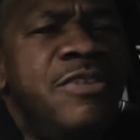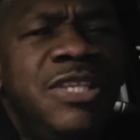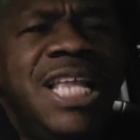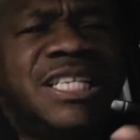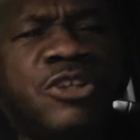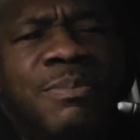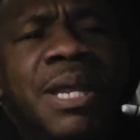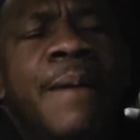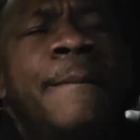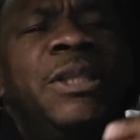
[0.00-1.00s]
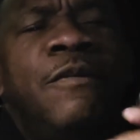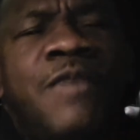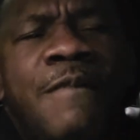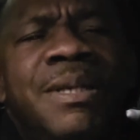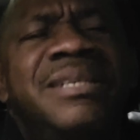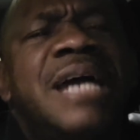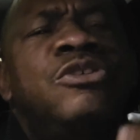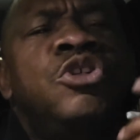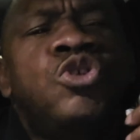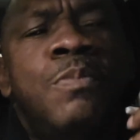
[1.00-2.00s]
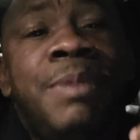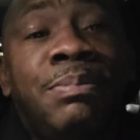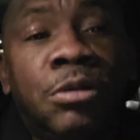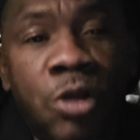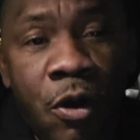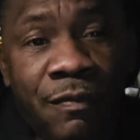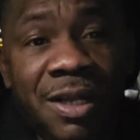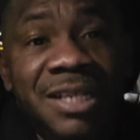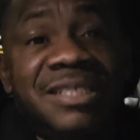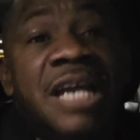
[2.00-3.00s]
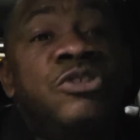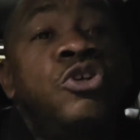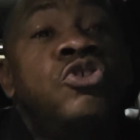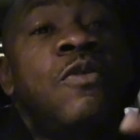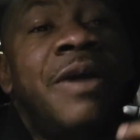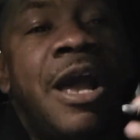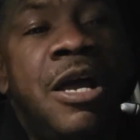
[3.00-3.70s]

Listen to me. Many of you have been trying to show people love, trying to show